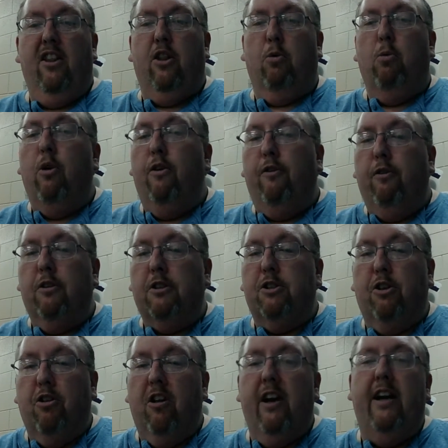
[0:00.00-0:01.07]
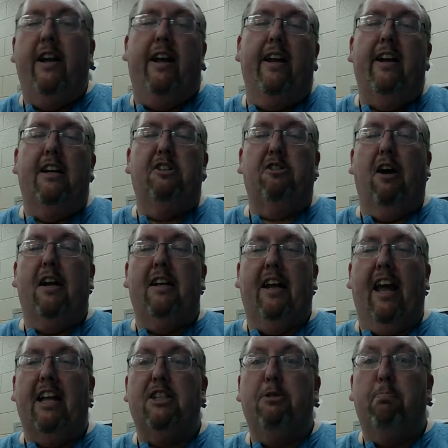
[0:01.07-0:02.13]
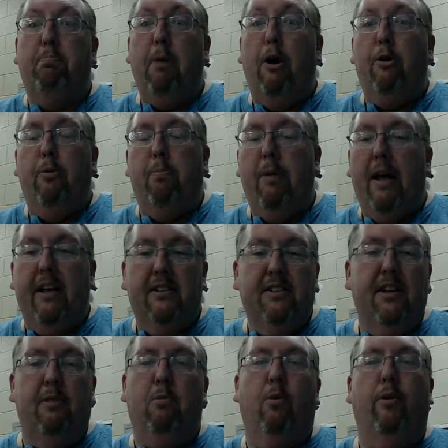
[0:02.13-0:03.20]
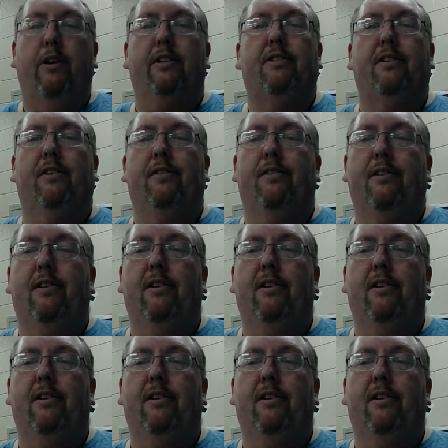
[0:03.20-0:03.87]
The wolf was greedy, and he tried to catch both pigs at once,